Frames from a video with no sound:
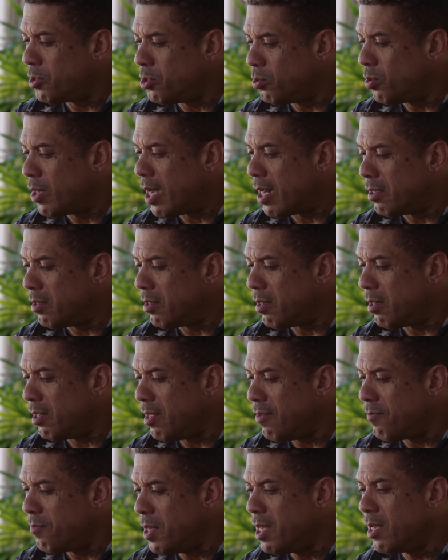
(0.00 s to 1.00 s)
but you got to
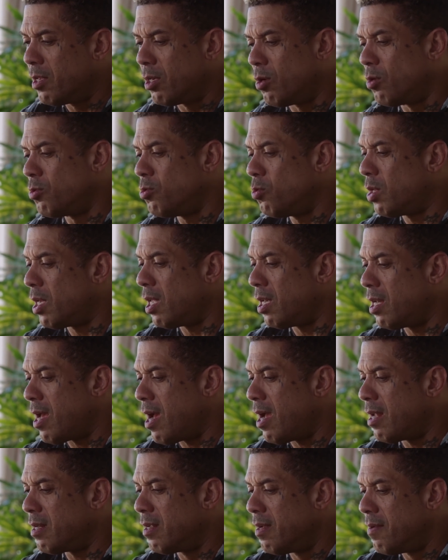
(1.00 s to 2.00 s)
leave me alone. You
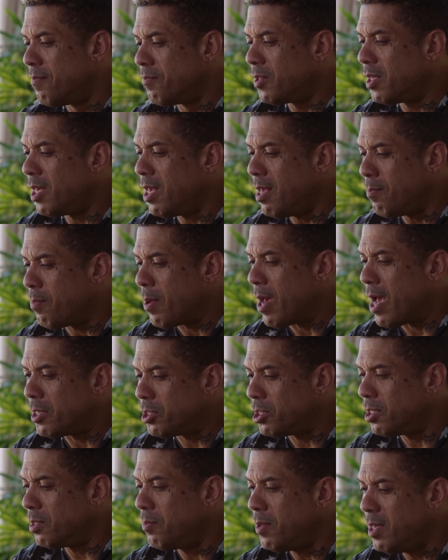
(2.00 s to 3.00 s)
cannot keep
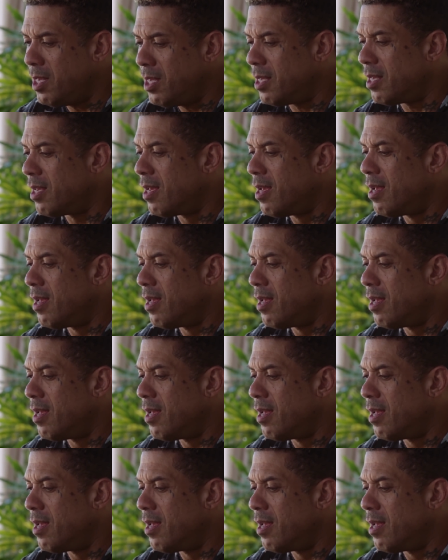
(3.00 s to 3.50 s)
bashing me.